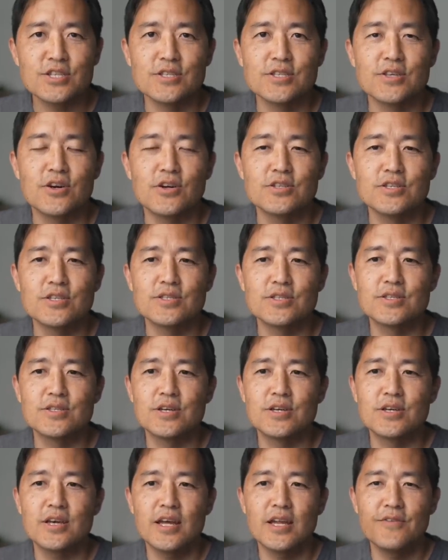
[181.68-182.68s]
are
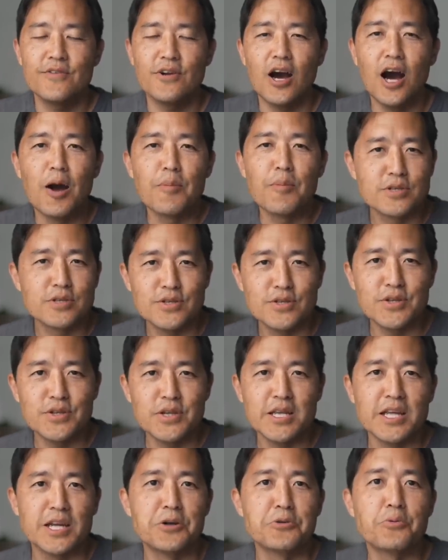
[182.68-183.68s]
just kind of an
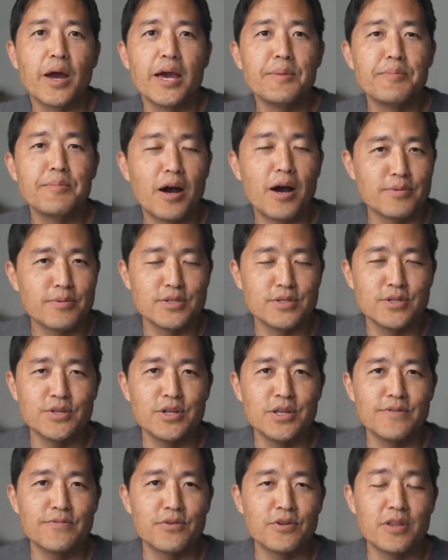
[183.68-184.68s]
opportunity and a ripe
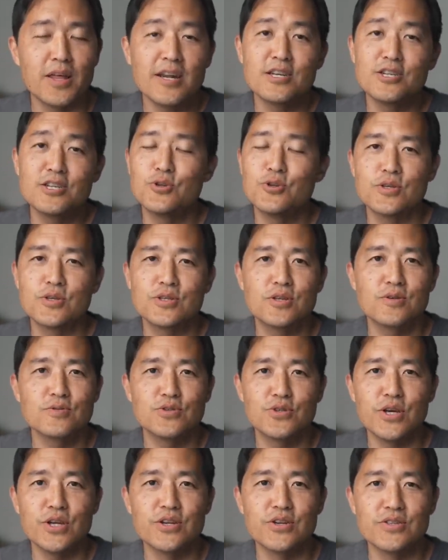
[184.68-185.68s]
opportunity for a lot of short-term
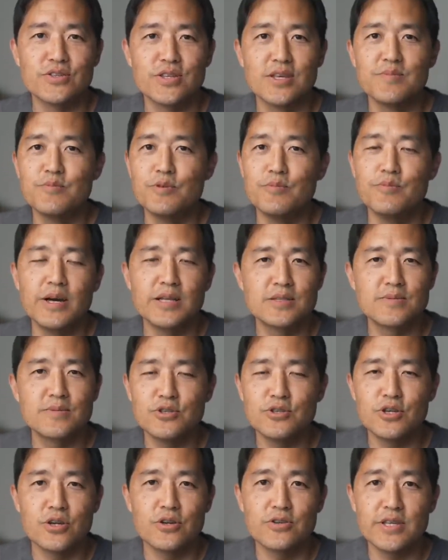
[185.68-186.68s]
traders, momentum
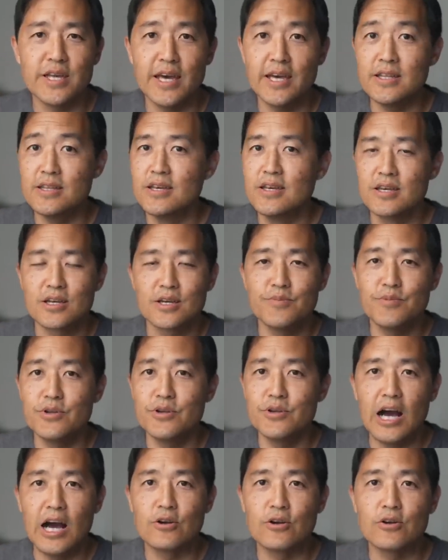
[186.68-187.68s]
traders, and
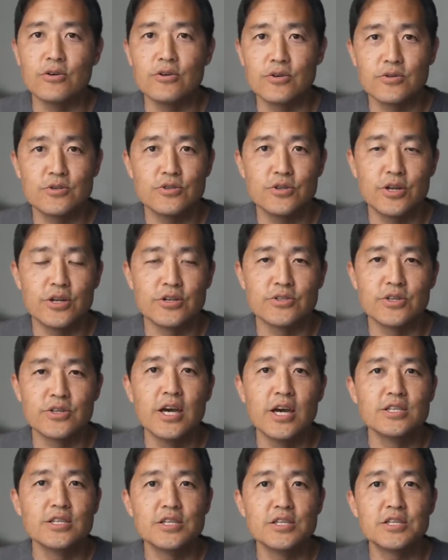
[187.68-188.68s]
computer algo traders
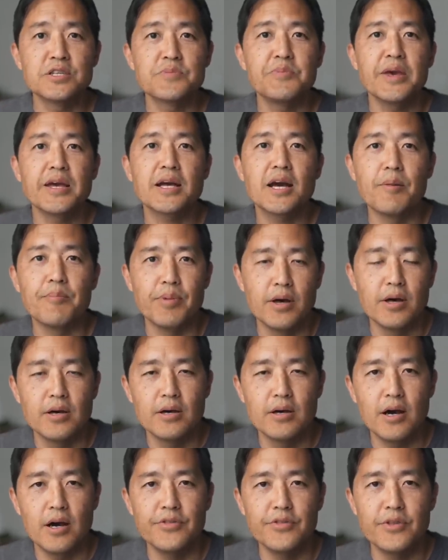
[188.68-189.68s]
to just pick up
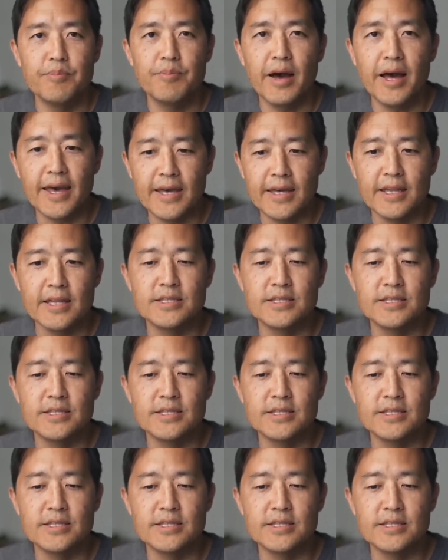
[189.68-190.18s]
on the buying.